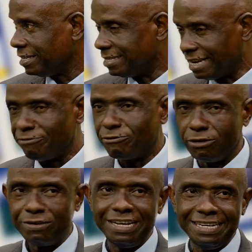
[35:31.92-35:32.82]

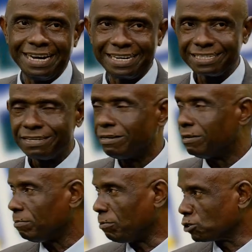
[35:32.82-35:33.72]
Therefore, leaders
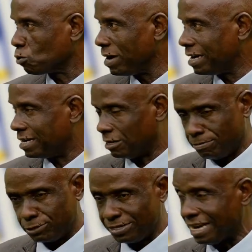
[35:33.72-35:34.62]
must wake
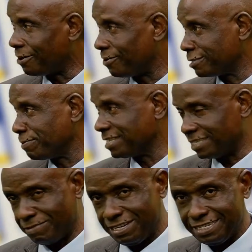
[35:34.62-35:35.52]
up to their
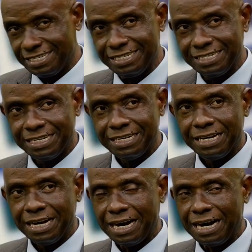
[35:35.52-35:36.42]
responsibility,
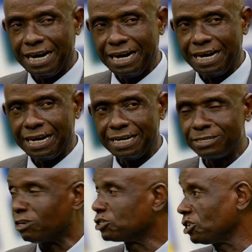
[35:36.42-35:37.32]

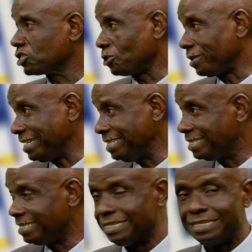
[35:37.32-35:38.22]
not just
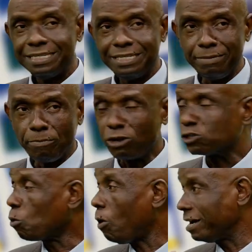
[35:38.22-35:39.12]
talking, they
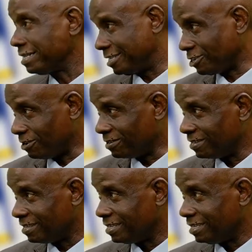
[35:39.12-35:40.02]
must walk the talk
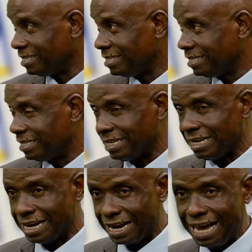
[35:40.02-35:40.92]

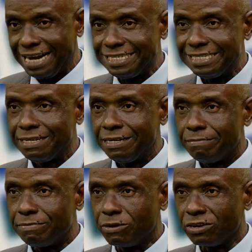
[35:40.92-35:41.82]
in line,
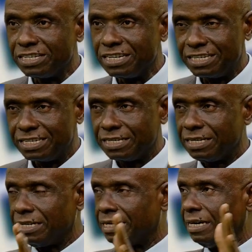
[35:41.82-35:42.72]
because this
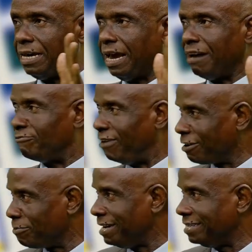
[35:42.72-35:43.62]

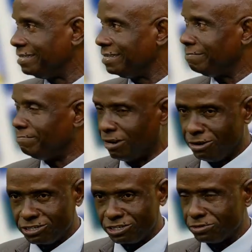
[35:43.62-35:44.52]
environment
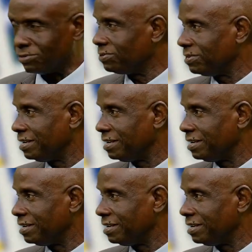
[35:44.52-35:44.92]
belongs to